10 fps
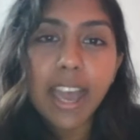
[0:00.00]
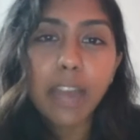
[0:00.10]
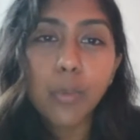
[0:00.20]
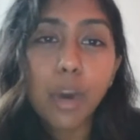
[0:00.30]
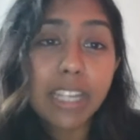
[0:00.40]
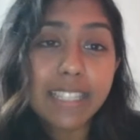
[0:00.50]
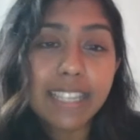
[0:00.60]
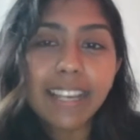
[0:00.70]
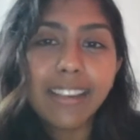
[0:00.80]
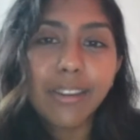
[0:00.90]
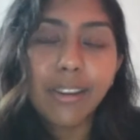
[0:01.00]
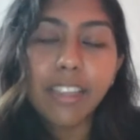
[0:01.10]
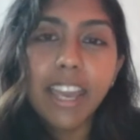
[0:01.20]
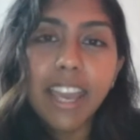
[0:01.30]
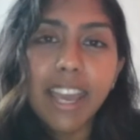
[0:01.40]
And why exactly are
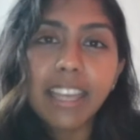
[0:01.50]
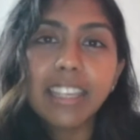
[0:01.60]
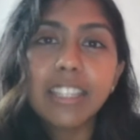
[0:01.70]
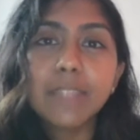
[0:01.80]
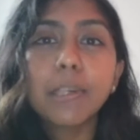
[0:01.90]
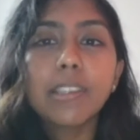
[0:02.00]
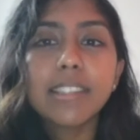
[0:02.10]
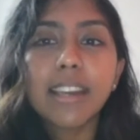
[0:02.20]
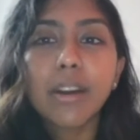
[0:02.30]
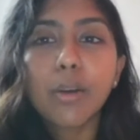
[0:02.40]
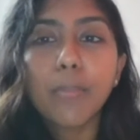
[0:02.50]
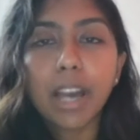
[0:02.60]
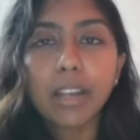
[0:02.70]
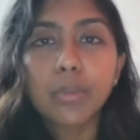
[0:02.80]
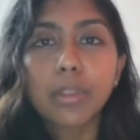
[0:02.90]
they? And it's because they are
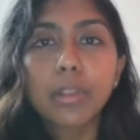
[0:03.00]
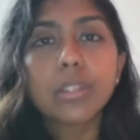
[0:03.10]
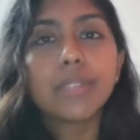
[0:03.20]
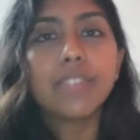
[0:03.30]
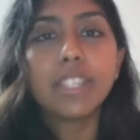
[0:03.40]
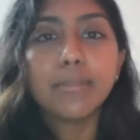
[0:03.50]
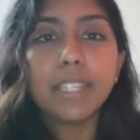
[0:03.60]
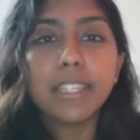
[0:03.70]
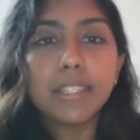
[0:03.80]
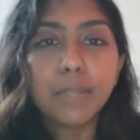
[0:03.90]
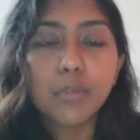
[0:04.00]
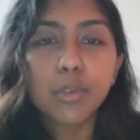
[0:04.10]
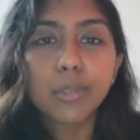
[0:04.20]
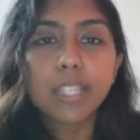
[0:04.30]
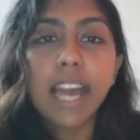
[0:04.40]
packed with lots of vitamins,
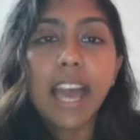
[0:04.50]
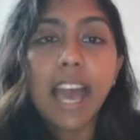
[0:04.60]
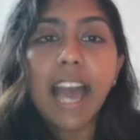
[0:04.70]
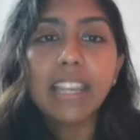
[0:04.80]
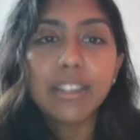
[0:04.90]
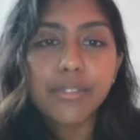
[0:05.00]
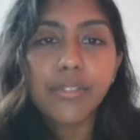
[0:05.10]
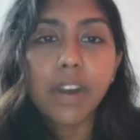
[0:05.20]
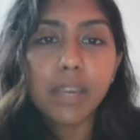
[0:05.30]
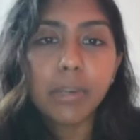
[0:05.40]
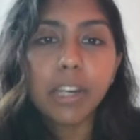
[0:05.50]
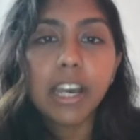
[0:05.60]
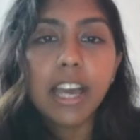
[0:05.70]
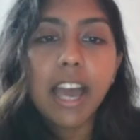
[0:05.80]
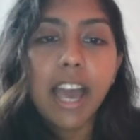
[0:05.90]
minerals, and fibre.
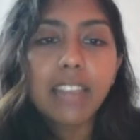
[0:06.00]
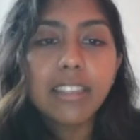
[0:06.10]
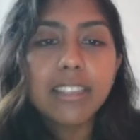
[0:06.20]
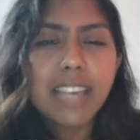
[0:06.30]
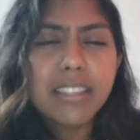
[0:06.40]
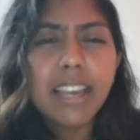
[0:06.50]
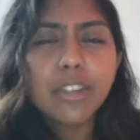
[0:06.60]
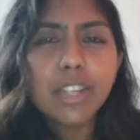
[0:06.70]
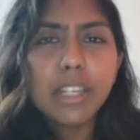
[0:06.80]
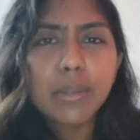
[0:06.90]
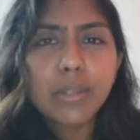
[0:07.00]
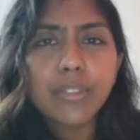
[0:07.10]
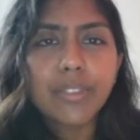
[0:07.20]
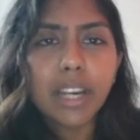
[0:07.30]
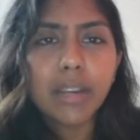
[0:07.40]
And there's actually lots
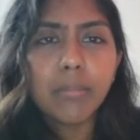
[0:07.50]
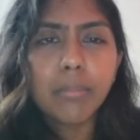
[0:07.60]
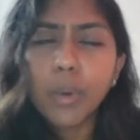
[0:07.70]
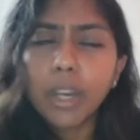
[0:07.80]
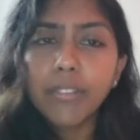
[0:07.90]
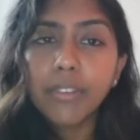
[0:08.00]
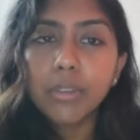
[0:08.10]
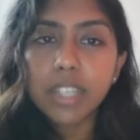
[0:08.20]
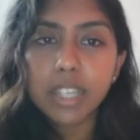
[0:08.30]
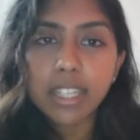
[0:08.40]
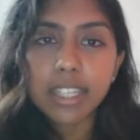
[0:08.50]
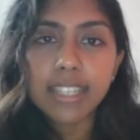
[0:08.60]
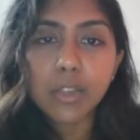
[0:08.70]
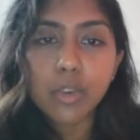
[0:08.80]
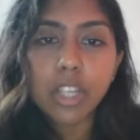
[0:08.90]
of quite a few studies
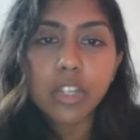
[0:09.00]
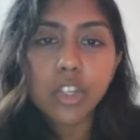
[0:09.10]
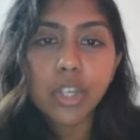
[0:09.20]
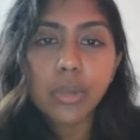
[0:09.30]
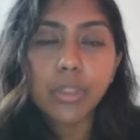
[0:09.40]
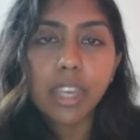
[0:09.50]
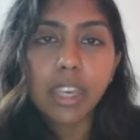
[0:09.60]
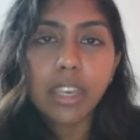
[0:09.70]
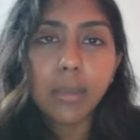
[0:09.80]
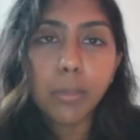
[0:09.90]
now trying to show the,